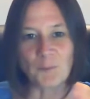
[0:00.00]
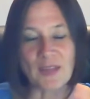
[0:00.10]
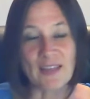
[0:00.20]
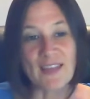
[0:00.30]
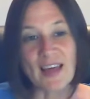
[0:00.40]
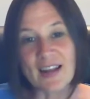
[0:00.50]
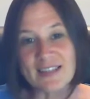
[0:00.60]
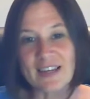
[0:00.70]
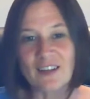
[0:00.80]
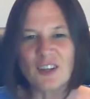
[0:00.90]
In that I
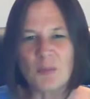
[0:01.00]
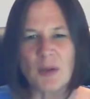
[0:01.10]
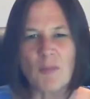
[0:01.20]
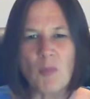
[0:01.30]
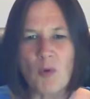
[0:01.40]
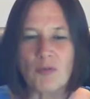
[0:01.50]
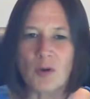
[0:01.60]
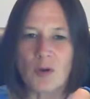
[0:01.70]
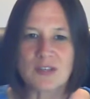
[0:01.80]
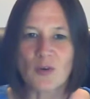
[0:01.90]
tell a little bit more of
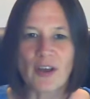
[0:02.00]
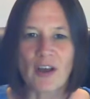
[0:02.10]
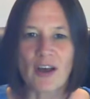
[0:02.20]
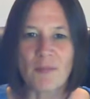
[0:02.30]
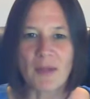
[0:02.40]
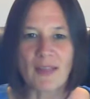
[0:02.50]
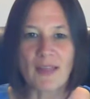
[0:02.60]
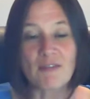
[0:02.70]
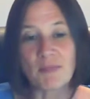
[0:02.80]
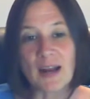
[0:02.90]
what was going on in my
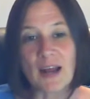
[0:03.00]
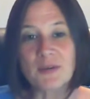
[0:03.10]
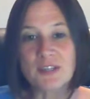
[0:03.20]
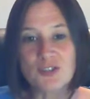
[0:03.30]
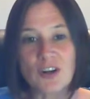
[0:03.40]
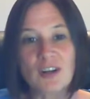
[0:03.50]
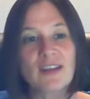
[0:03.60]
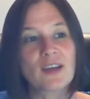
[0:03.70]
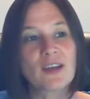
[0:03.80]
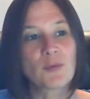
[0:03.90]
life, but I was
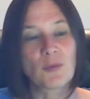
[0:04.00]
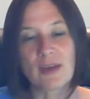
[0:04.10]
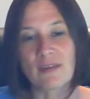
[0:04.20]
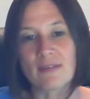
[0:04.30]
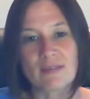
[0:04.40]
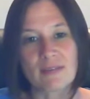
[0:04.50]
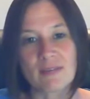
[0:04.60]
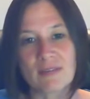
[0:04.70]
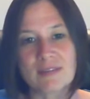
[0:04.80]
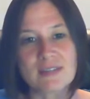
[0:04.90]
struggling with
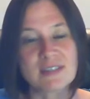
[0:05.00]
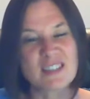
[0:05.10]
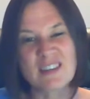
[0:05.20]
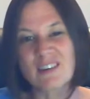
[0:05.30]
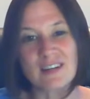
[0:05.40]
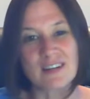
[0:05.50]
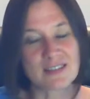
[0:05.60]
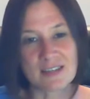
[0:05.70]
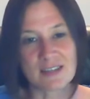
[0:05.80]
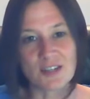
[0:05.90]

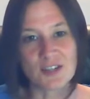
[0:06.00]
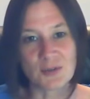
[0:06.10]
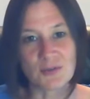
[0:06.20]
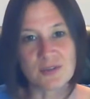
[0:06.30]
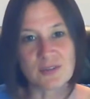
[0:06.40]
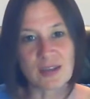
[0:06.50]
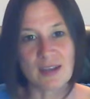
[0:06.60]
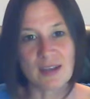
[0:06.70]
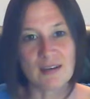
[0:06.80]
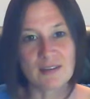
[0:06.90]
serious issues
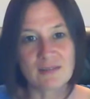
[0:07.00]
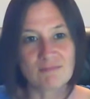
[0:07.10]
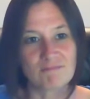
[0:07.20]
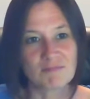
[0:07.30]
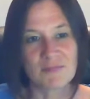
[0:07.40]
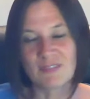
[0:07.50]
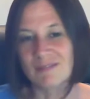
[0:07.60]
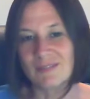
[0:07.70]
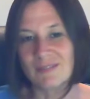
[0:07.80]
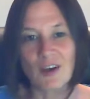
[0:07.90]
and
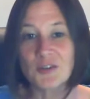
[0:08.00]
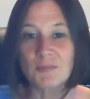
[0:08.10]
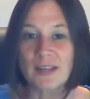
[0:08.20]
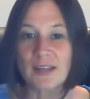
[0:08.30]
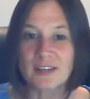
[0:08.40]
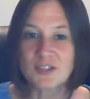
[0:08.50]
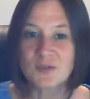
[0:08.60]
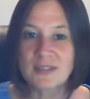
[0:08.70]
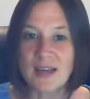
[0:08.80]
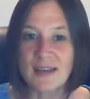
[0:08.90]
contemplating
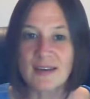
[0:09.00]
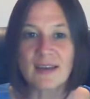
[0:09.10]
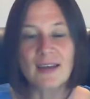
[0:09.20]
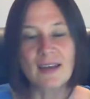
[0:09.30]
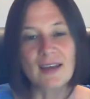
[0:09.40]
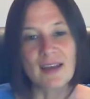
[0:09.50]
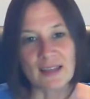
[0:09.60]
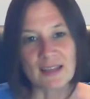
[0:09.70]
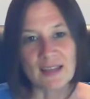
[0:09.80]
suicide. And